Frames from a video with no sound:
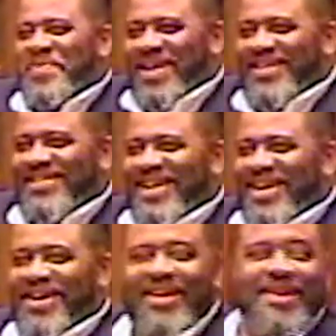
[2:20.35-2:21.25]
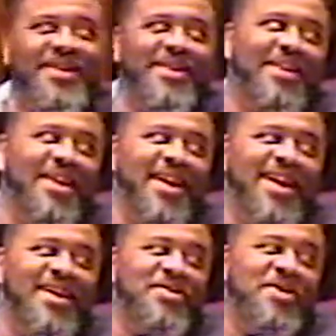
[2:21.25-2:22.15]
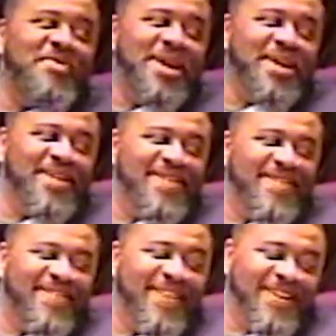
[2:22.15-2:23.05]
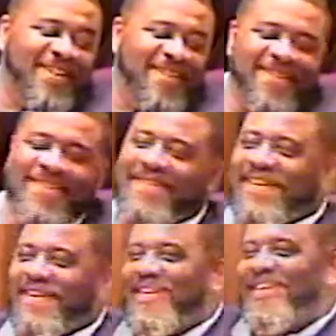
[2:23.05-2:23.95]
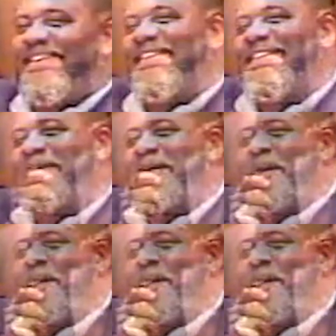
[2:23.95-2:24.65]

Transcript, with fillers: praise God for you, Pastor Small. And we have been friends for